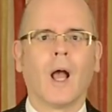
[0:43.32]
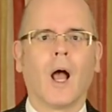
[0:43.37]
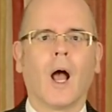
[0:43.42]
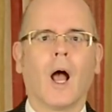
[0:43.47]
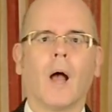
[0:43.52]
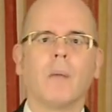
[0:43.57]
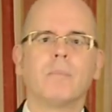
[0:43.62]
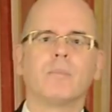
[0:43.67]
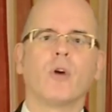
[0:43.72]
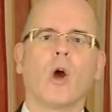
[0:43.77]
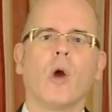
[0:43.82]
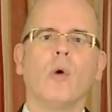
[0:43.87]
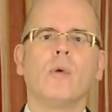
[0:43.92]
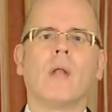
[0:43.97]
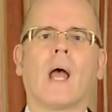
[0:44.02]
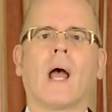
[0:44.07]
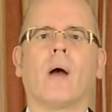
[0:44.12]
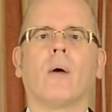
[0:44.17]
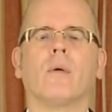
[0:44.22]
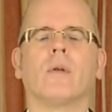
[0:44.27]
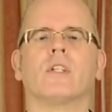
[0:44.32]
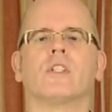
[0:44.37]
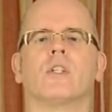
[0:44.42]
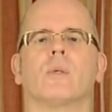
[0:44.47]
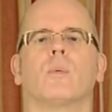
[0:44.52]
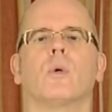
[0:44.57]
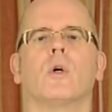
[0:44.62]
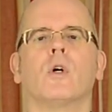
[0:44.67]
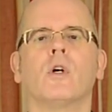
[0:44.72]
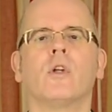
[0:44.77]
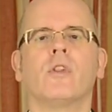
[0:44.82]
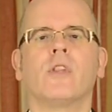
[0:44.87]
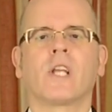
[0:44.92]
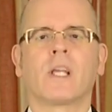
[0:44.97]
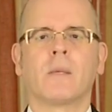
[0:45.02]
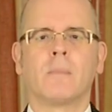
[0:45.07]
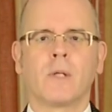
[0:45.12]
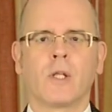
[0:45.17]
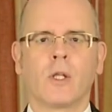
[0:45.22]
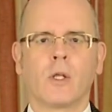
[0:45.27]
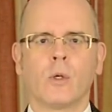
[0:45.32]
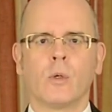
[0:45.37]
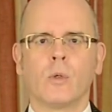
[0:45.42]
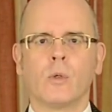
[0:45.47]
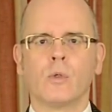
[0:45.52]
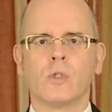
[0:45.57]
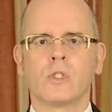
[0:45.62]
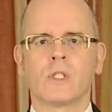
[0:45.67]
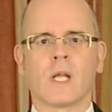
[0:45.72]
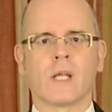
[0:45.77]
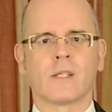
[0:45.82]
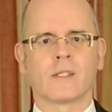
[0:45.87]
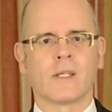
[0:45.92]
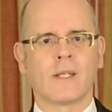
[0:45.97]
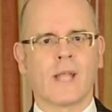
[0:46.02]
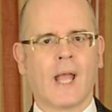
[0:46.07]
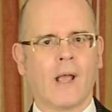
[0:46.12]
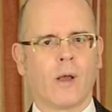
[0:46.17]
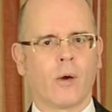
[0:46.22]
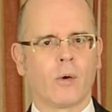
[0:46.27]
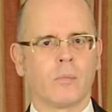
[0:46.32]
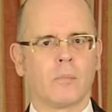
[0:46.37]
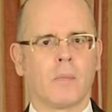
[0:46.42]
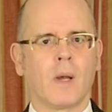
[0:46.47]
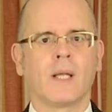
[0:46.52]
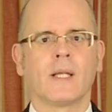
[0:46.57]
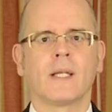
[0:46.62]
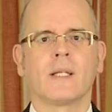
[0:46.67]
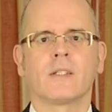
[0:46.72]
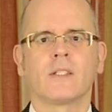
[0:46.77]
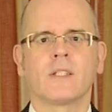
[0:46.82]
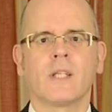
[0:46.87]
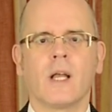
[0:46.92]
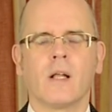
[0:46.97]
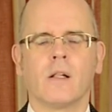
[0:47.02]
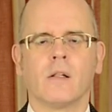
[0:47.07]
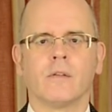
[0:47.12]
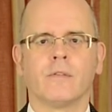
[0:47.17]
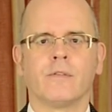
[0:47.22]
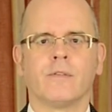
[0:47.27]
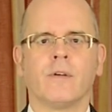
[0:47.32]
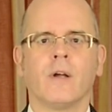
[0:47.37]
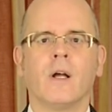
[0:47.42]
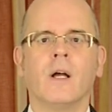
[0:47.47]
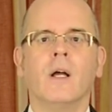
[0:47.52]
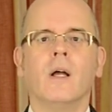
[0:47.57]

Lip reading: A pronoun is a word that can be used as a noun by itself,